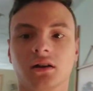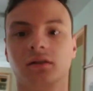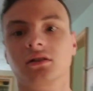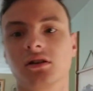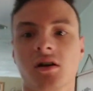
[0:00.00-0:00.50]

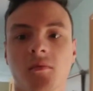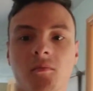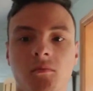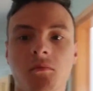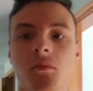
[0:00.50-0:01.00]
Good
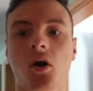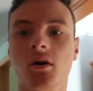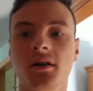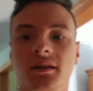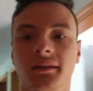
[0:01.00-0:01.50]

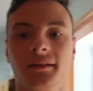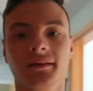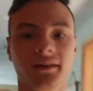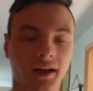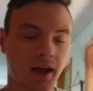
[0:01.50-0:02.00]

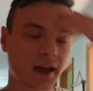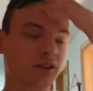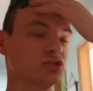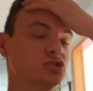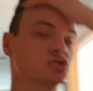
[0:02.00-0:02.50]
morning.
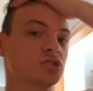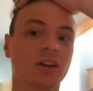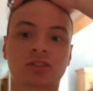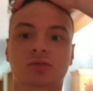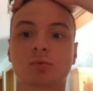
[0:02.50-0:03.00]
I
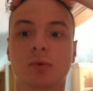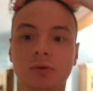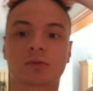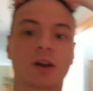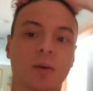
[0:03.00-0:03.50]
just
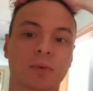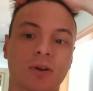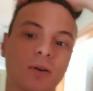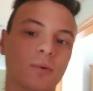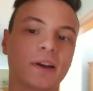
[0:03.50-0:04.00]
woke up
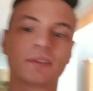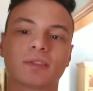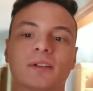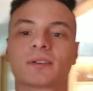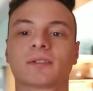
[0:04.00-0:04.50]

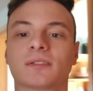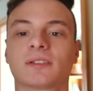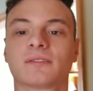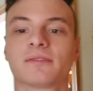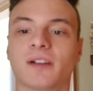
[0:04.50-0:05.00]
quite
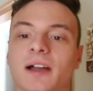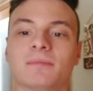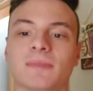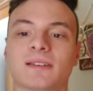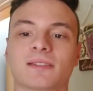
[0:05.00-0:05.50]
literally
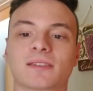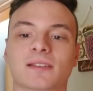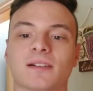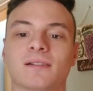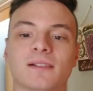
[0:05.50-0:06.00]
5 minutes
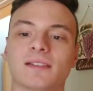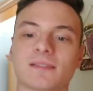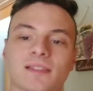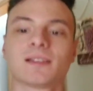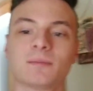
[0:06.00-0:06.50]
ago.
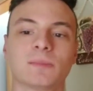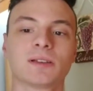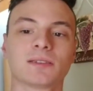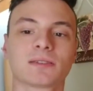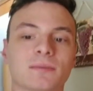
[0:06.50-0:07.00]
Isn't that
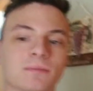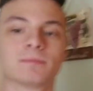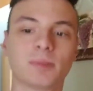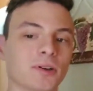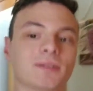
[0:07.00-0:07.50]

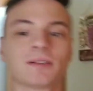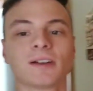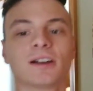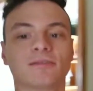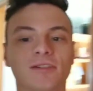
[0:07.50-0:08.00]
amazing? But
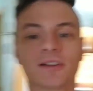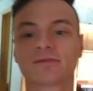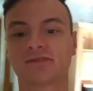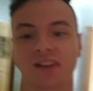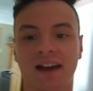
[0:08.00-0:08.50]

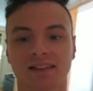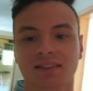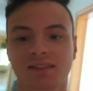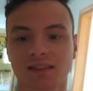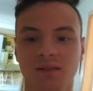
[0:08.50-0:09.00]
fun fact,
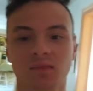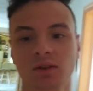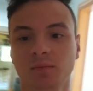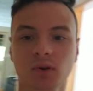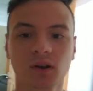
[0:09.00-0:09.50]
this is gonna
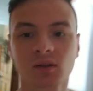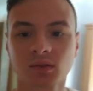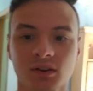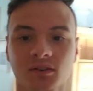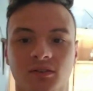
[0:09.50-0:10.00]
be probably
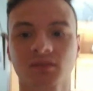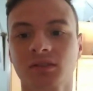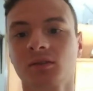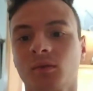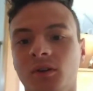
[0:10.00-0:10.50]

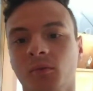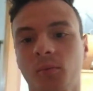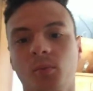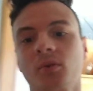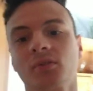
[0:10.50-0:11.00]
literally one of the
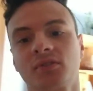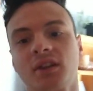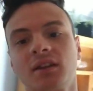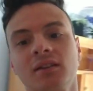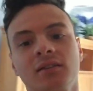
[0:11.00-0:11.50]
funnest
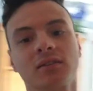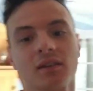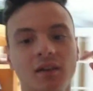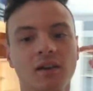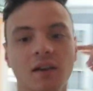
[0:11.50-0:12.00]
days
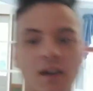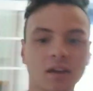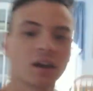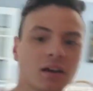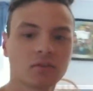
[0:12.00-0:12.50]

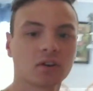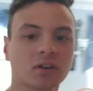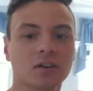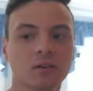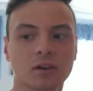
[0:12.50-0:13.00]

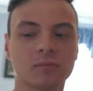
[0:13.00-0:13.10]
ever.